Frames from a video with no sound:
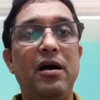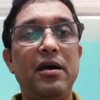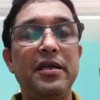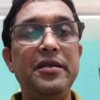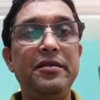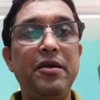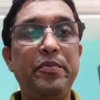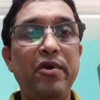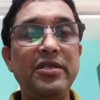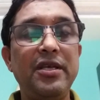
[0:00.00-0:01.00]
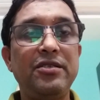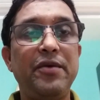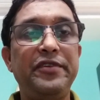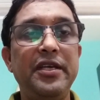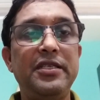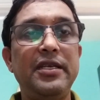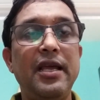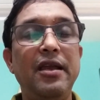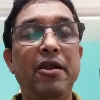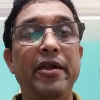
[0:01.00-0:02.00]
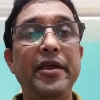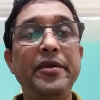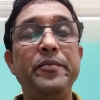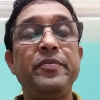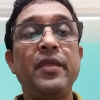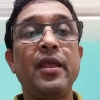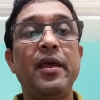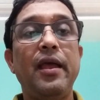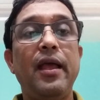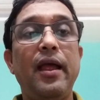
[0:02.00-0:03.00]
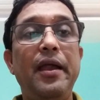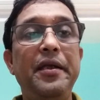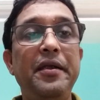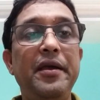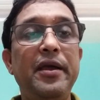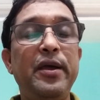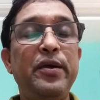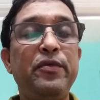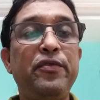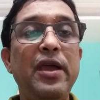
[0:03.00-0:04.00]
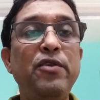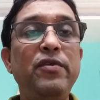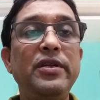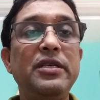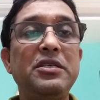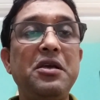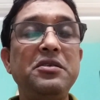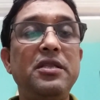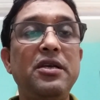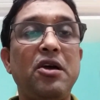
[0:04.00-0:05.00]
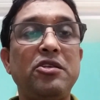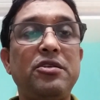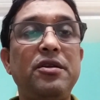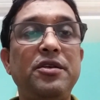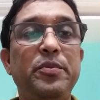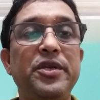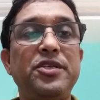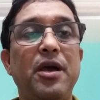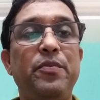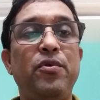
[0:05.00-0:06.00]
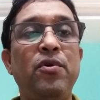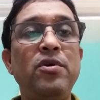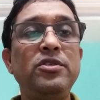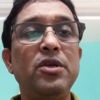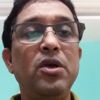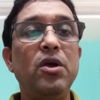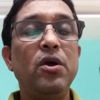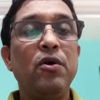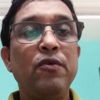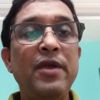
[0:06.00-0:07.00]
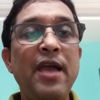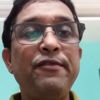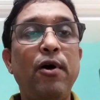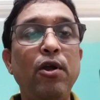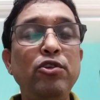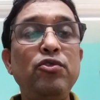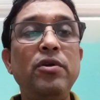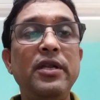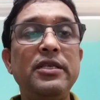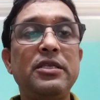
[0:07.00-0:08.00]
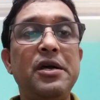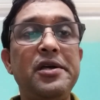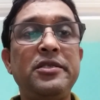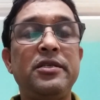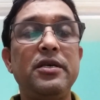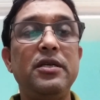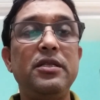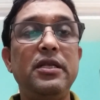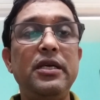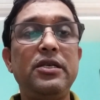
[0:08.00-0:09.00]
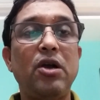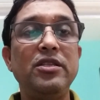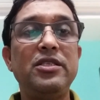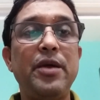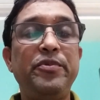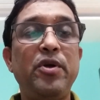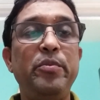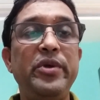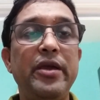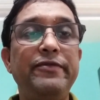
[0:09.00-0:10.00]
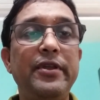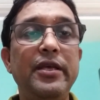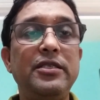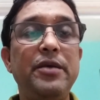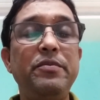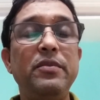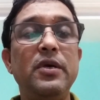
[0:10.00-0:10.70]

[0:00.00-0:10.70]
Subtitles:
in the process of teaching and learning. And when we discussed the constructivist approach, we have also discussed the concept of behaviorism